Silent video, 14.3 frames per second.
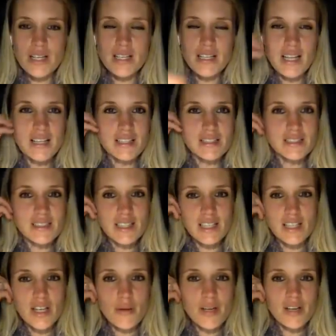like there's still a
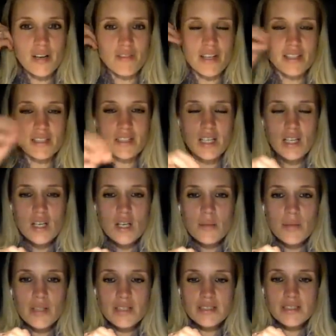knowing of it, but
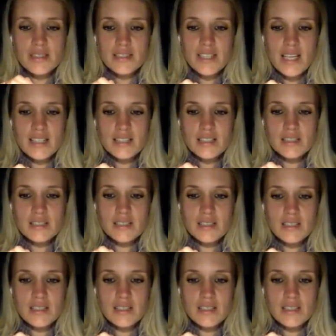there's a sense,